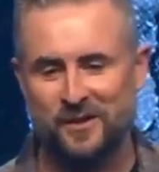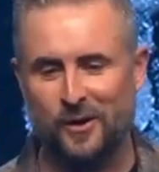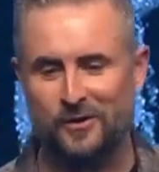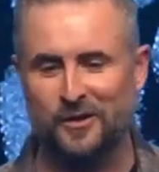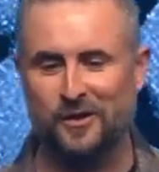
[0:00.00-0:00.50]

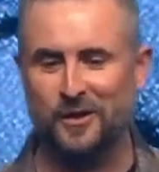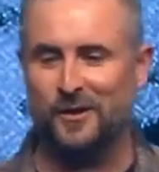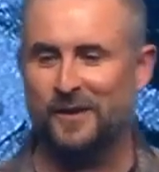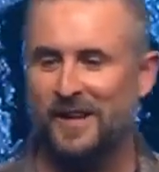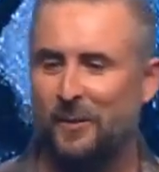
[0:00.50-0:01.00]
calls you to
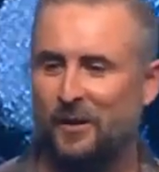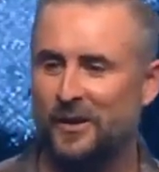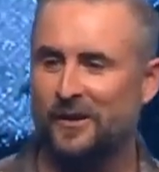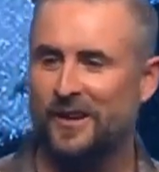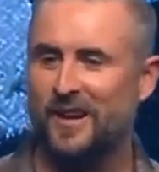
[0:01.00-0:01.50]
do, and then when
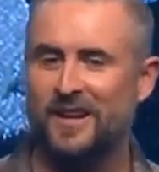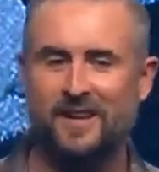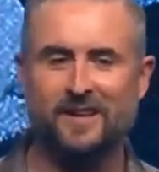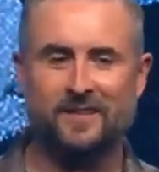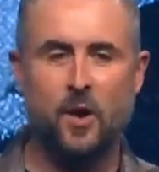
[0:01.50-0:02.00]
you're done, he
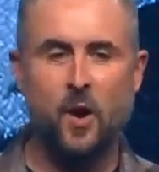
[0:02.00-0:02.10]
just,